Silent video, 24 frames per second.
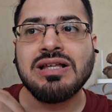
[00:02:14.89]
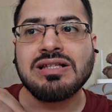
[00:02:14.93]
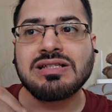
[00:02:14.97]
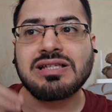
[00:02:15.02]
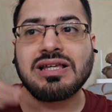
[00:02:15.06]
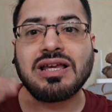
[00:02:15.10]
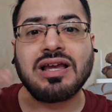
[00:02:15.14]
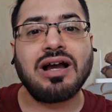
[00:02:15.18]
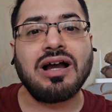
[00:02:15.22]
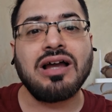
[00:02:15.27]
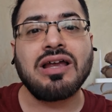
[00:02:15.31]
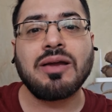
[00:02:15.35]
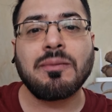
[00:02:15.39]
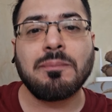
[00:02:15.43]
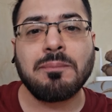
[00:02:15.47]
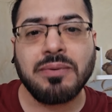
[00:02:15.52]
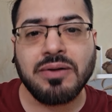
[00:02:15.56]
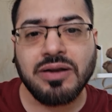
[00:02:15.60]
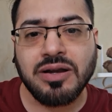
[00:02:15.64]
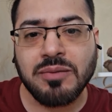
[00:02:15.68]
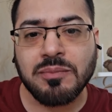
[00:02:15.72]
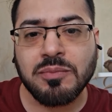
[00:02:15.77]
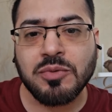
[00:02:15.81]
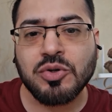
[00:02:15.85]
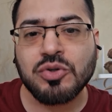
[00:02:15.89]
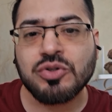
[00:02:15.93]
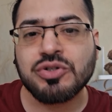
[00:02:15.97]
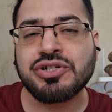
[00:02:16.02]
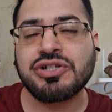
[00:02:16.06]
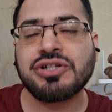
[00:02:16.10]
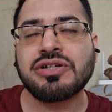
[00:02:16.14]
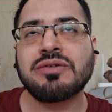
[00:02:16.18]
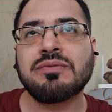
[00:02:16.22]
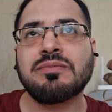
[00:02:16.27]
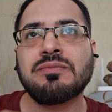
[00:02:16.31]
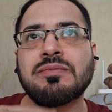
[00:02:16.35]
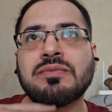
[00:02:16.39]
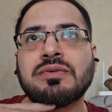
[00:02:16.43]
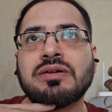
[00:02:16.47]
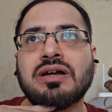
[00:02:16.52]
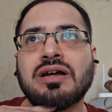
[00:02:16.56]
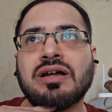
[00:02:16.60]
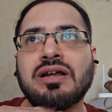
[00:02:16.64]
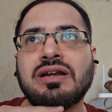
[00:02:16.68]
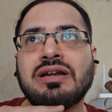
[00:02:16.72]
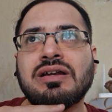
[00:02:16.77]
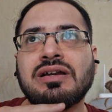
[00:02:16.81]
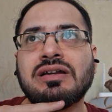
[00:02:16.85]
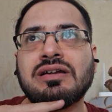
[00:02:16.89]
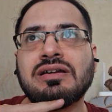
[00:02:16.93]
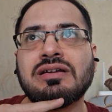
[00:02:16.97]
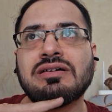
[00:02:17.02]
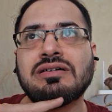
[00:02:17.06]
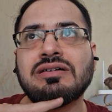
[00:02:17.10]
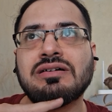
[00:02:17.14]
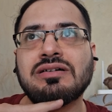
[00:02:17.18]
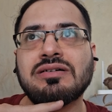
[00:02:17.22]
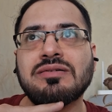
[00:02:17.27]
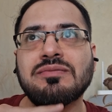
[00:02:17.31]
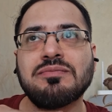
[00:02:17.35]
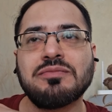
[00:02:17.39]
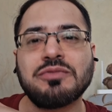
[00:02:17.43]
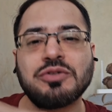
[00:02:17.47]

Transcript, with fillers: say Ayyappanum Koshiyum and uh,